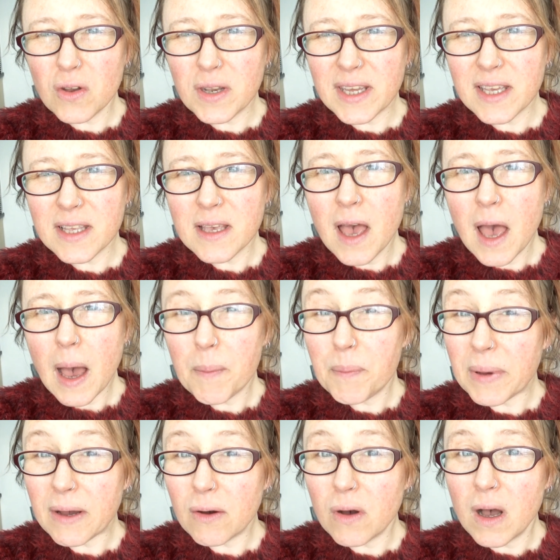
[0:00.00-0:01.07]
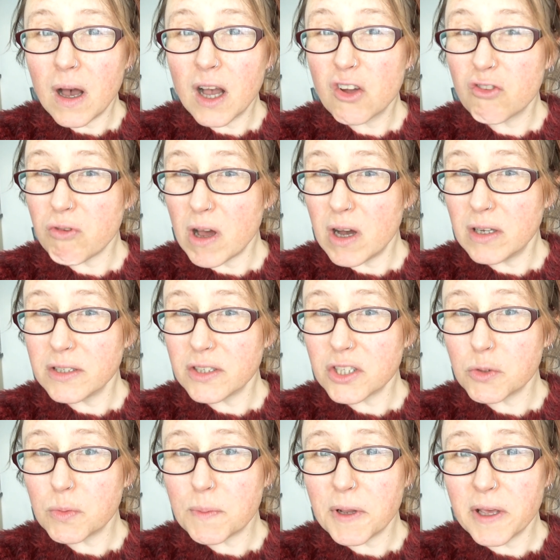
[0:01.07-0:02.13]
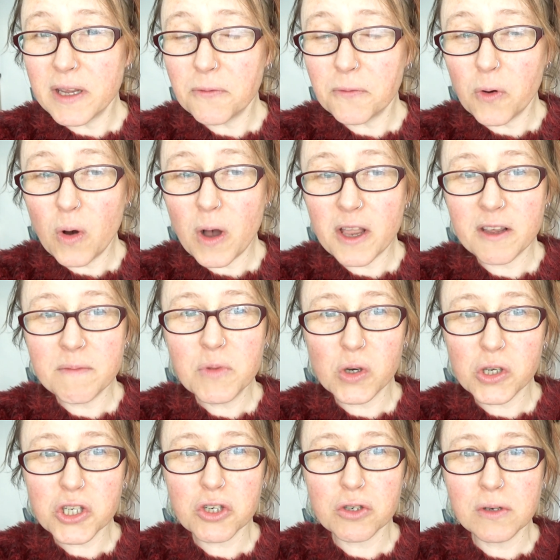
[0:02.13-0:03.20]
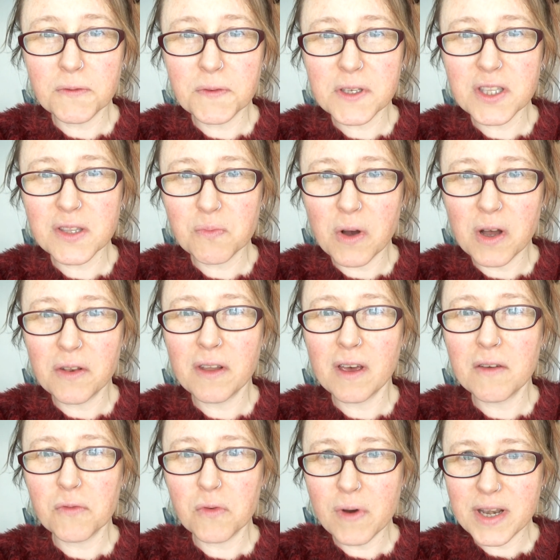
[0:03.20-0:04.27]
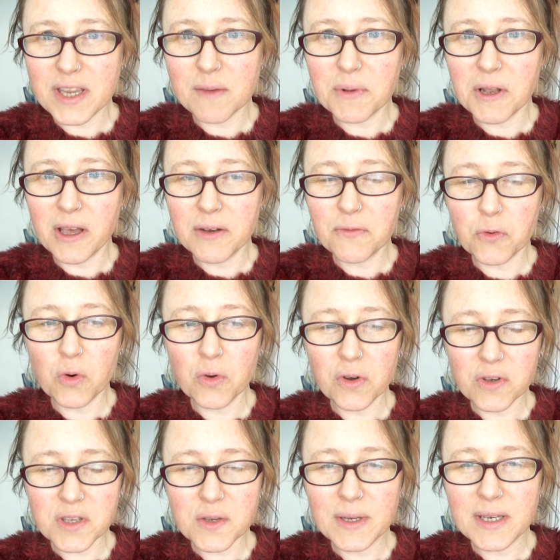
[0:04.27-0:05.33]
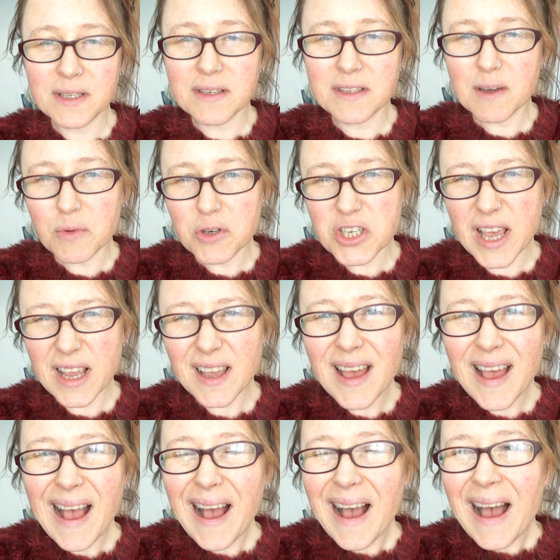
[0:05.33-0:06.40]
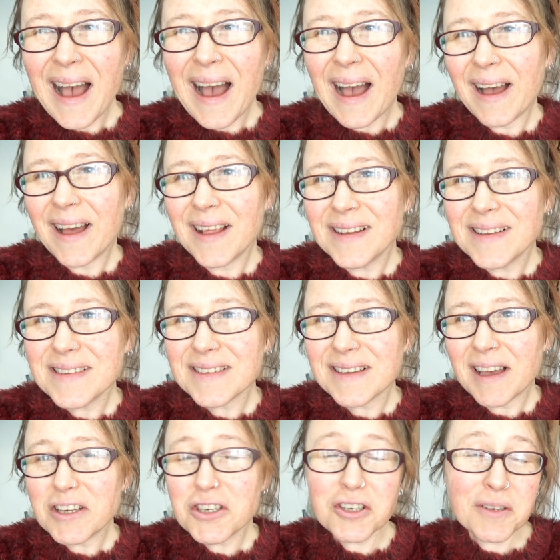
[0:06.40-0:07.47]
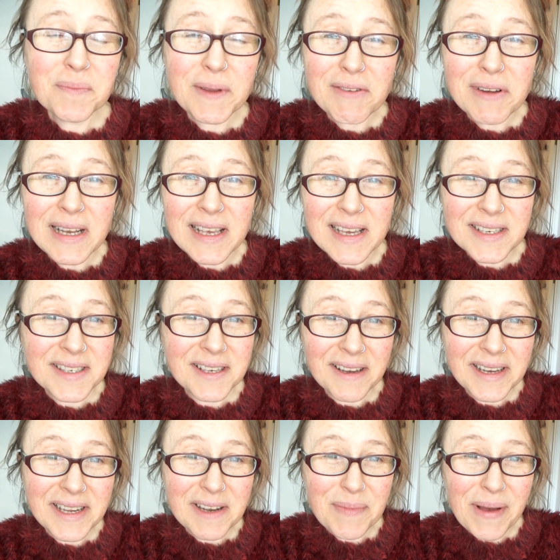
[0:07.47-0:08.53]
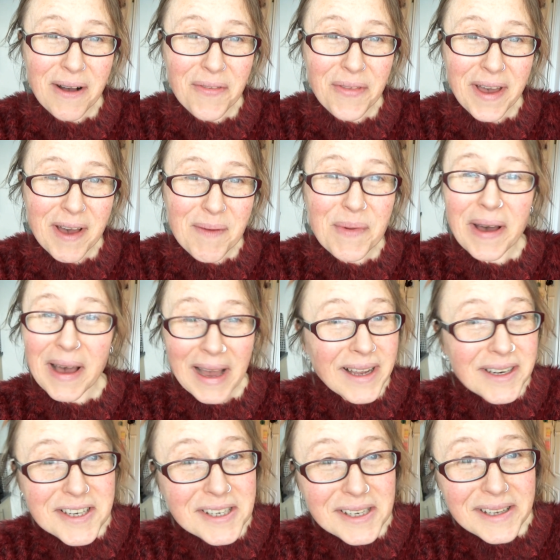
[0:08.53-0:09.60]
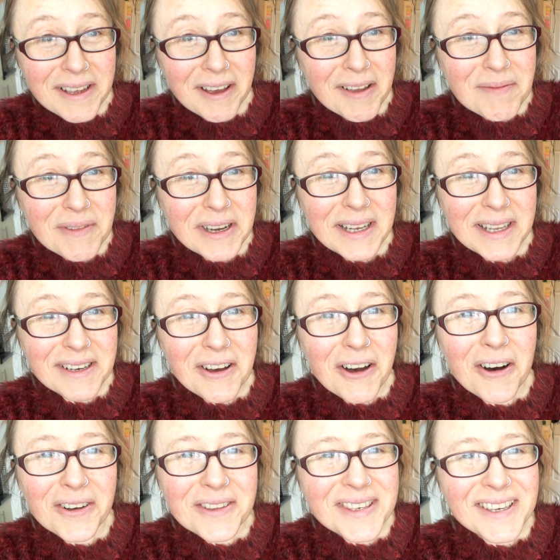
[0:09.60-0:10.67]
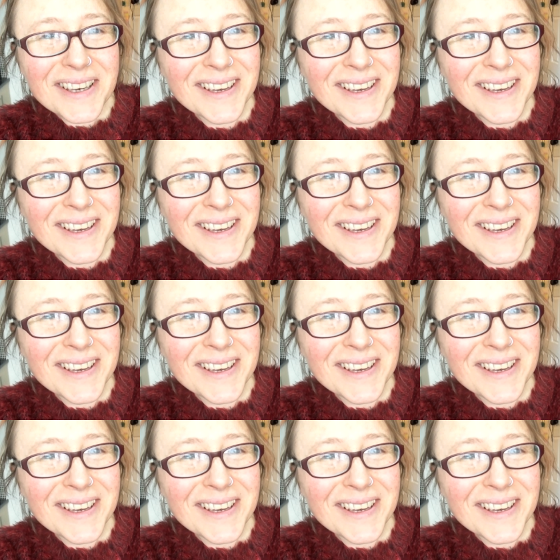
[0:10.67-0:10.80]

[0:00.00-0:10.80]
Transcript: on it about a grant to apply for, and I'm not sure if it's one that I've already applied for or not, so I need to double check and I should be really excited about that but actually I'm really not.